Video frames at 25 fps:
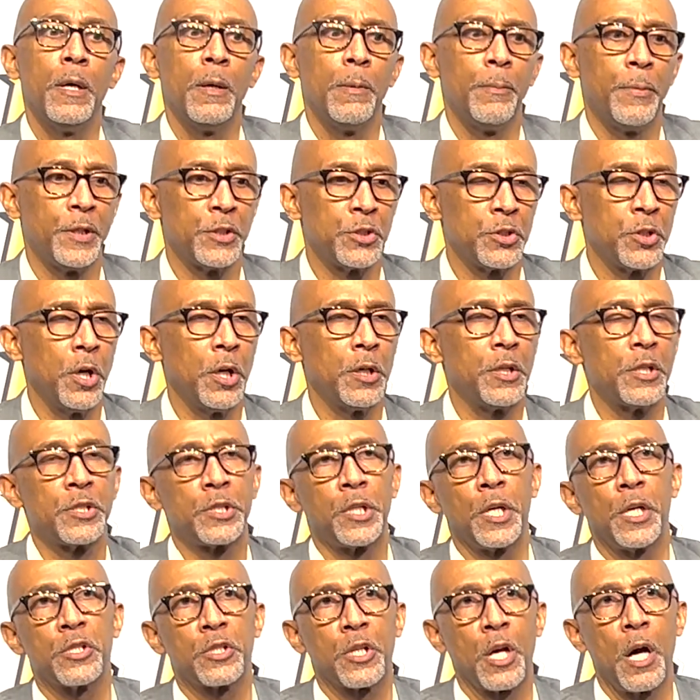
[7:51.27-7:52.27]
But it's good to
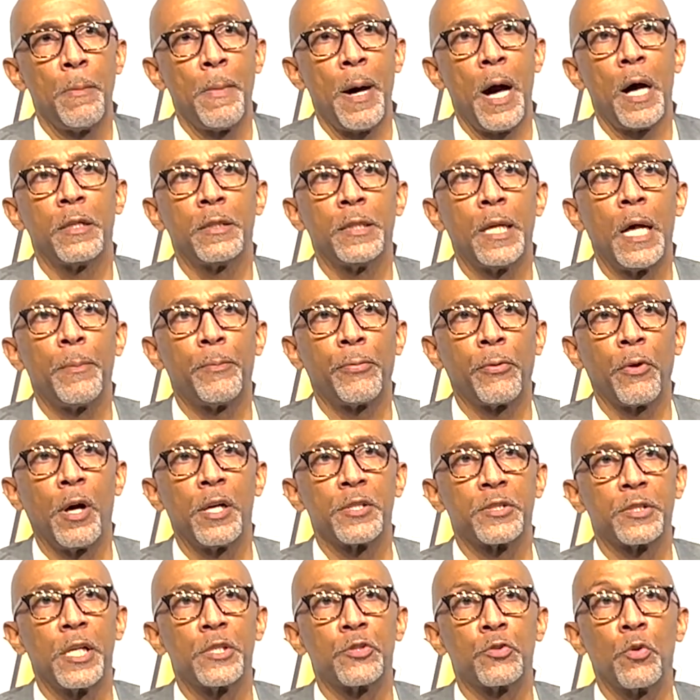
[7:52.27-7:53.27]
see us come out of that
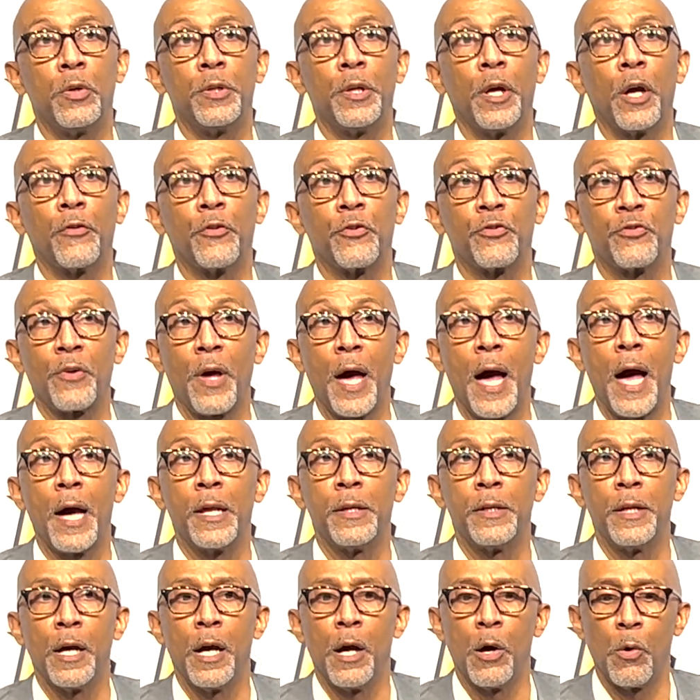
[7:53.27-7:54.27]
process on the other side
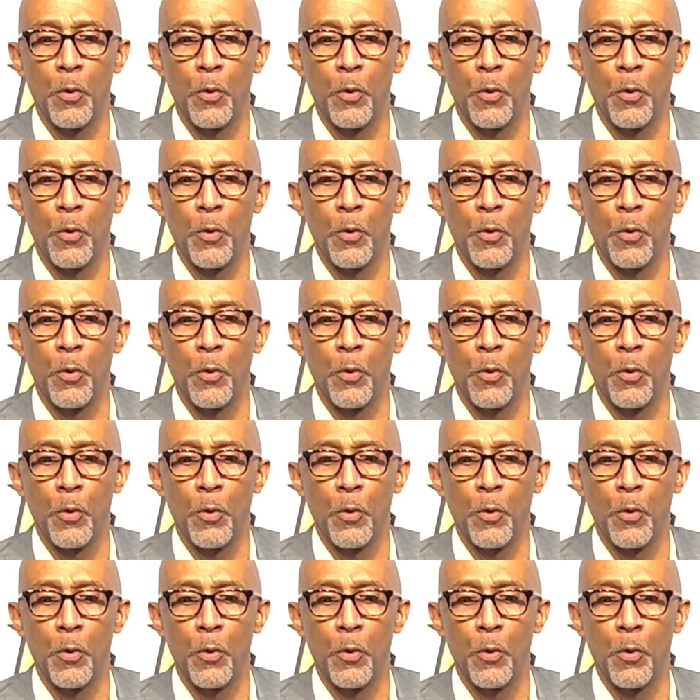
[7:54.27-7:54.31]
now,